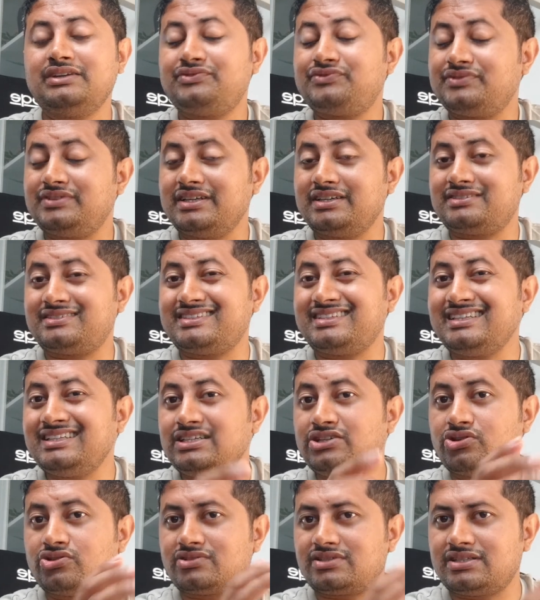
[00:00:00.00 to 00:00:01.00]
if they
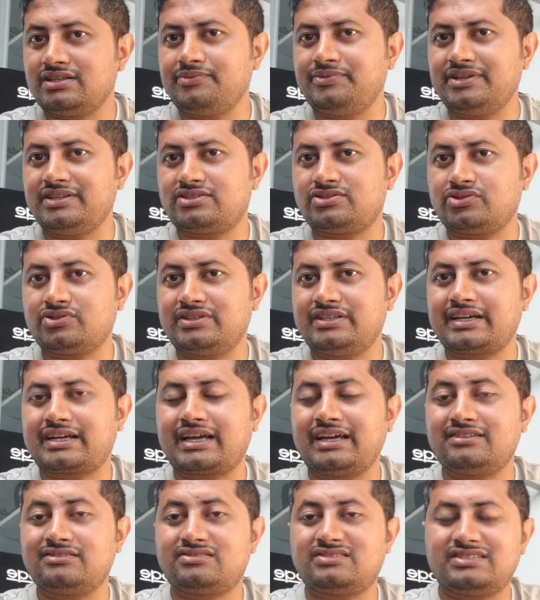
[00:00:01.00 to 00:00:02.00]
see your cv so they
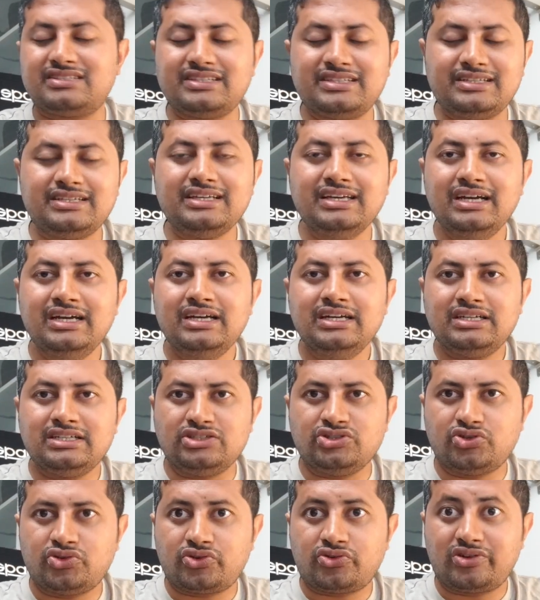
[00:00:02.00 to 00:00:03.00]
can see
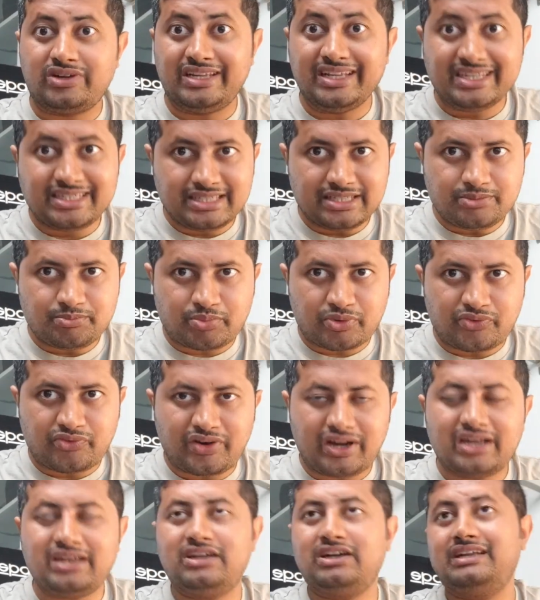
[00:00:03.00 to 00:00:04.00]
your linkedin
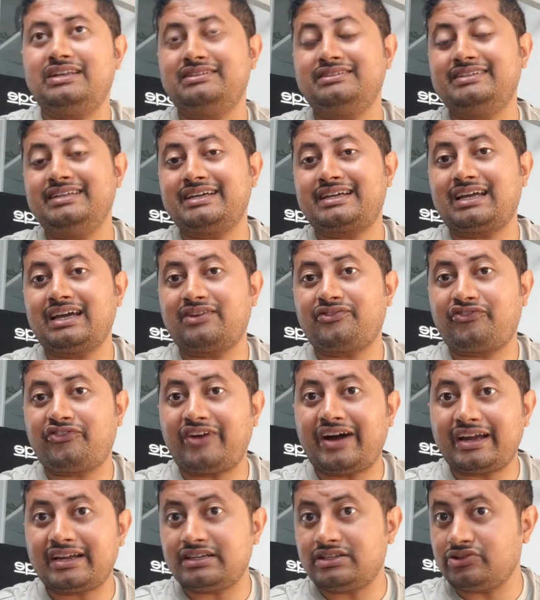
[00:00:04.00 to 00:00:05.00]
profile and they can
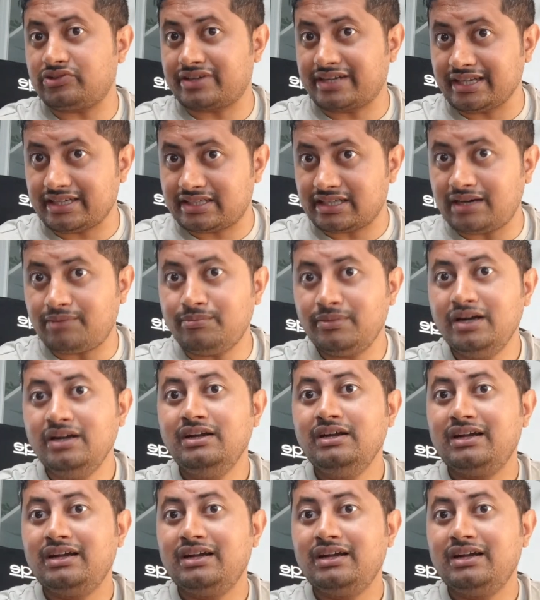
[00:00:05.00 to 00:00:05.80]
find your github